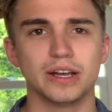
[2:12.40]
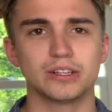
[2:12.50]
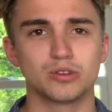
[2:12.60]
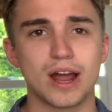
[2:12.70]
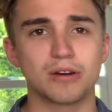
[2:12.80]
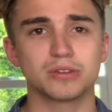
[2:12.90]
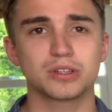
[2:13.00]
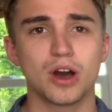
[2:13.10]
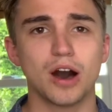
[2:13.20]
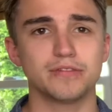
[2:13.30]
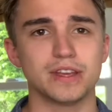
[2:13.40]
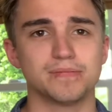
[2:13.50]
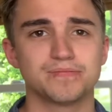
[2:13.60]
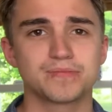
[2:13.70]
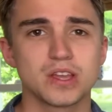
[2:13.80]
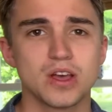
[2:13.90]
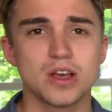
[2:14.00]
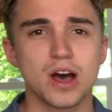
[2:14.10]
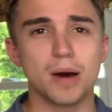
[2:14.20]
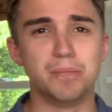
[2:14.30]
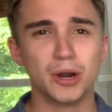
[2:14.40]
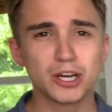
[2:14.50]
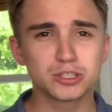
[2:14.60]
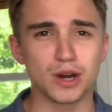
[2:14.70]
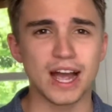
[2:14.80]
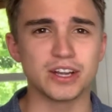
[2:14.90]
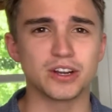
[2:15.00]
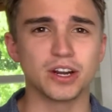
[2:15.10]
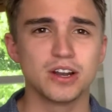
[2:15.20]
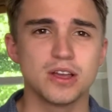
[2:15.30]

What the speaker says: ground coffee. A burr grinder